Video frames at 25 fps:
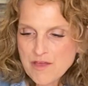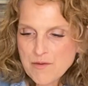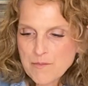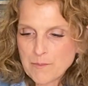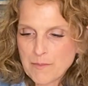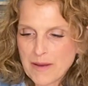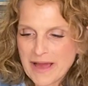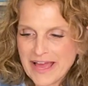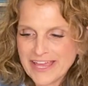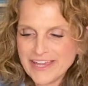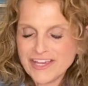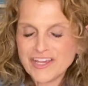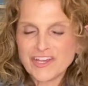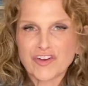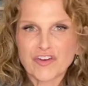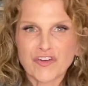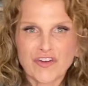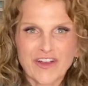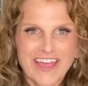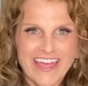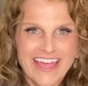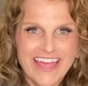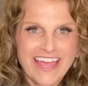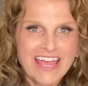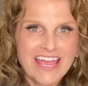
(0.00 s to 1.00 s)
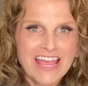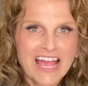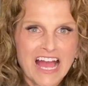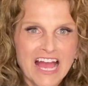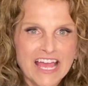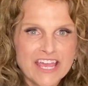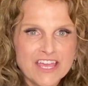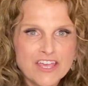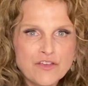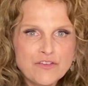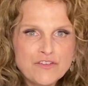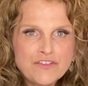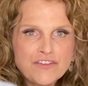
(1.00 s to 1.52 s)
My gray, I
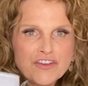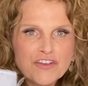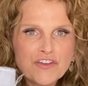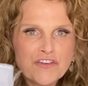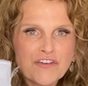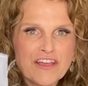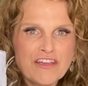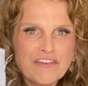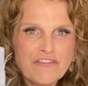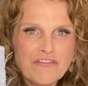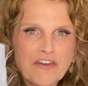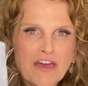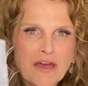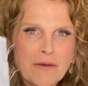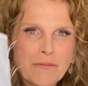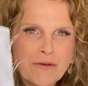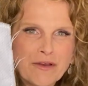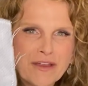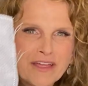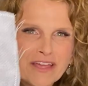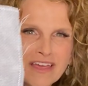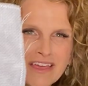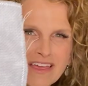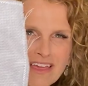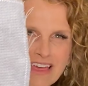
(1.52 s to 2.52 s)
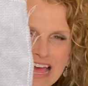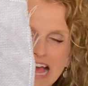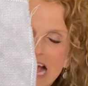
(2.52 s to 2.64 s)
used a gray fabric.